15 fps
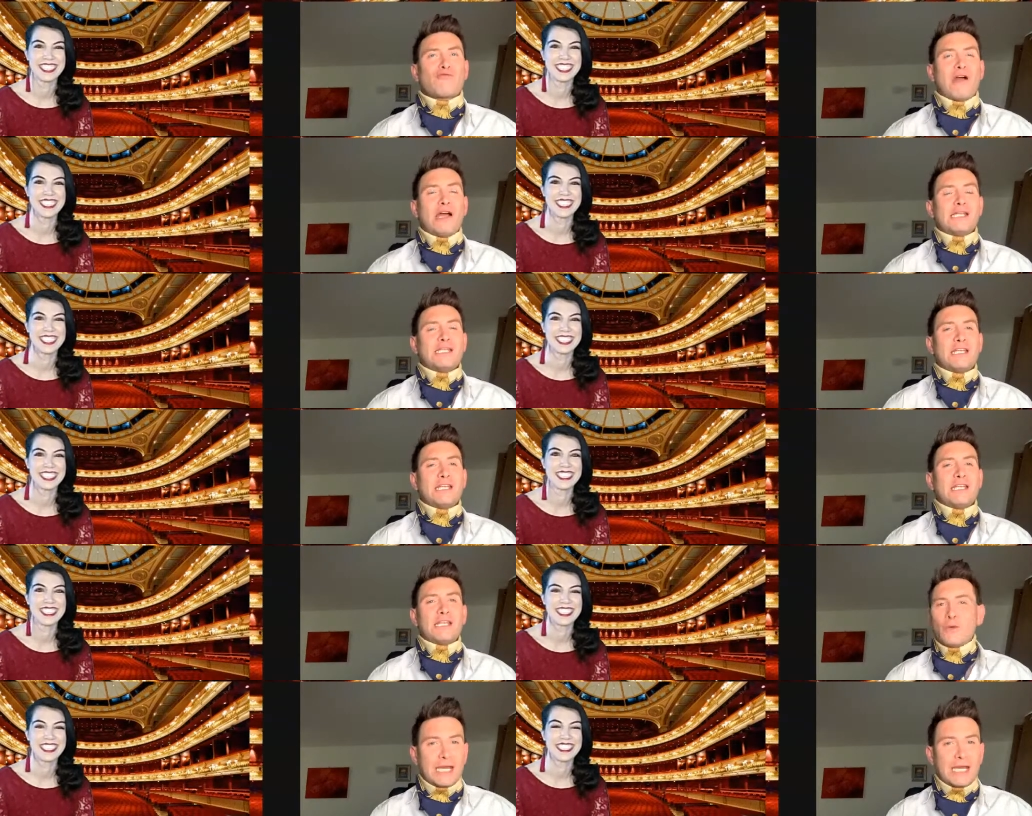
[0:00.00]
Speaker 1: So
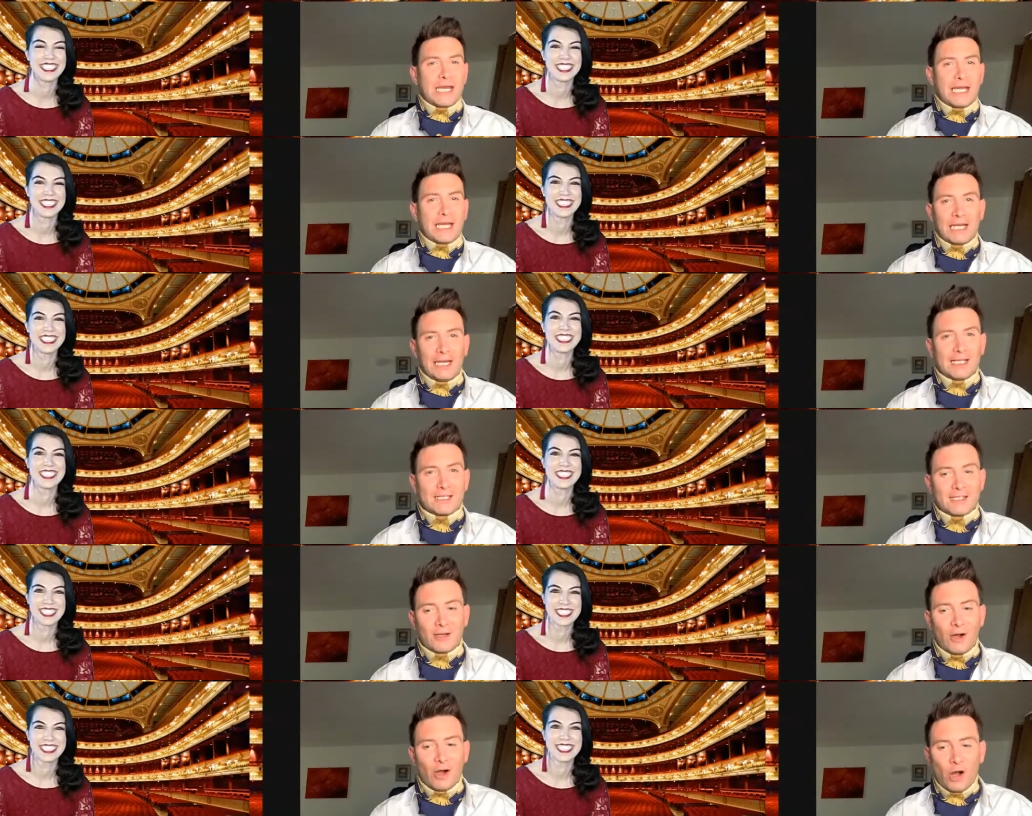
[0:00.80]
writing a weekly
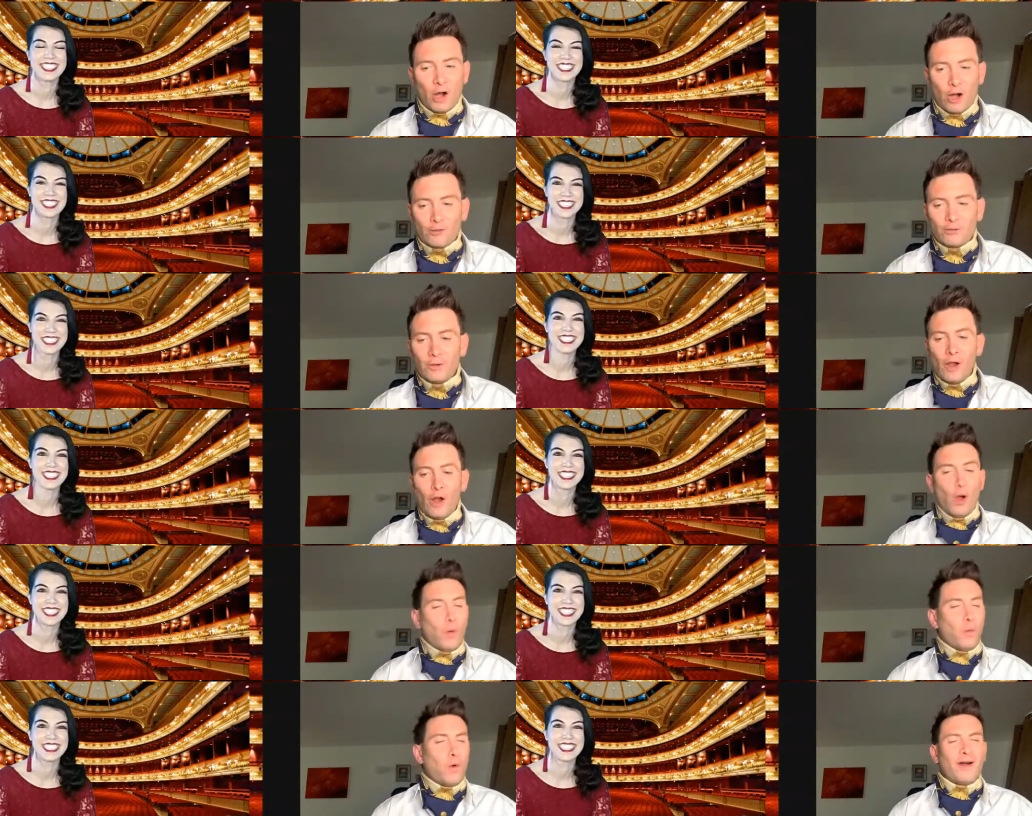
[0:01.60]
list of
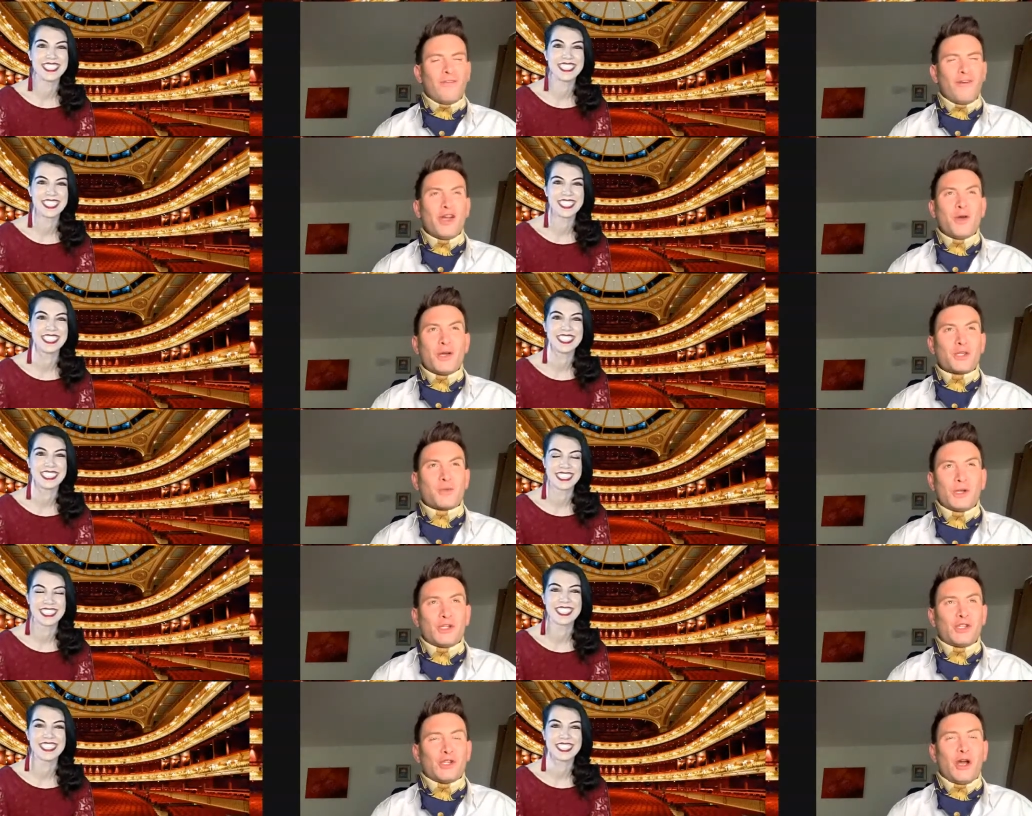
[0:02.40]
what have I always
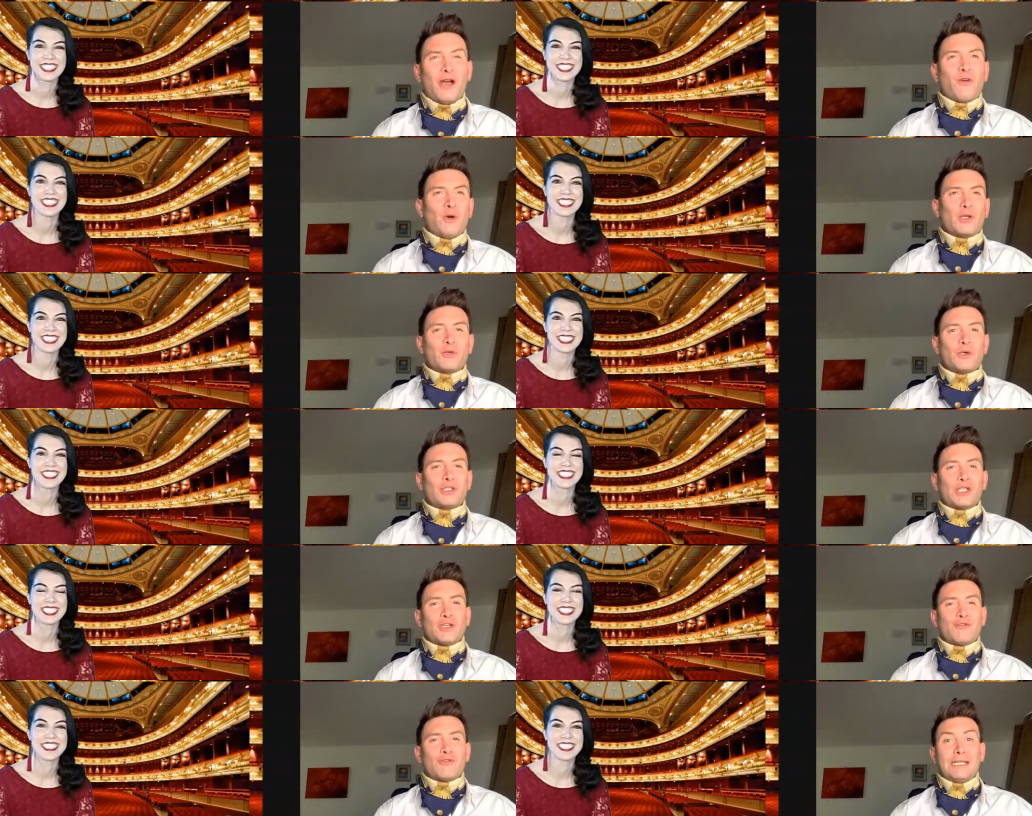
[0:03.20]
wanted to do? I've always
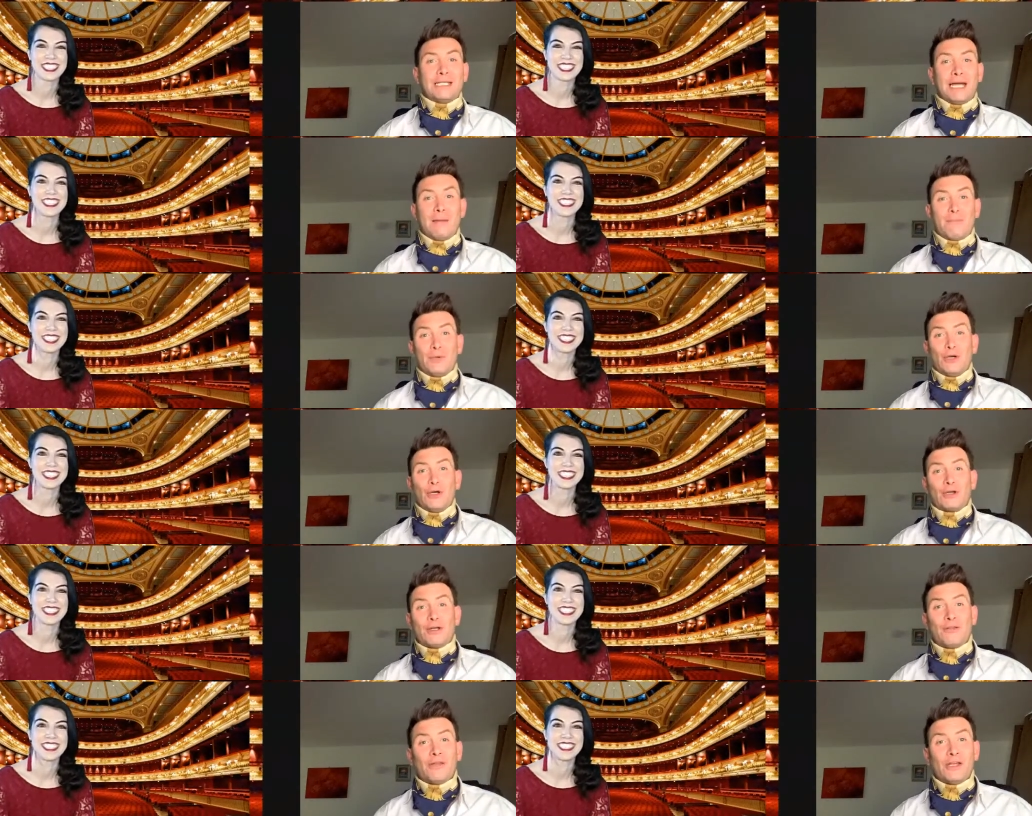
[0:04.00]
wanted to read that book.